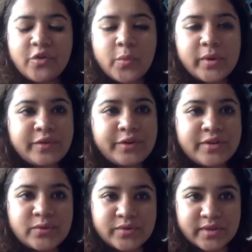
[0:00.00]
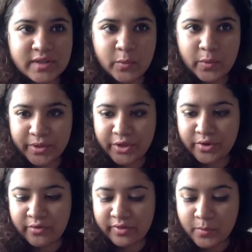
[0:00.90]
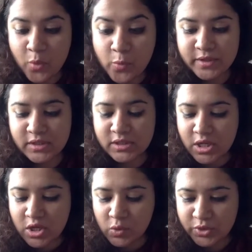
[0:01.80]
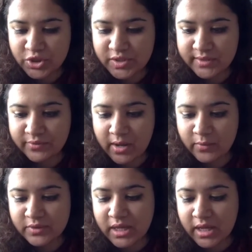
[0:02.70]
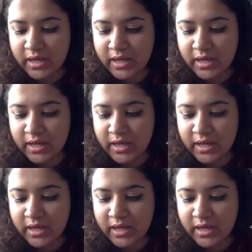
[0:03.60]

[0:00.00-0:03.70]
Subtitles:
for one of our resources that we're working on at the moment, which is around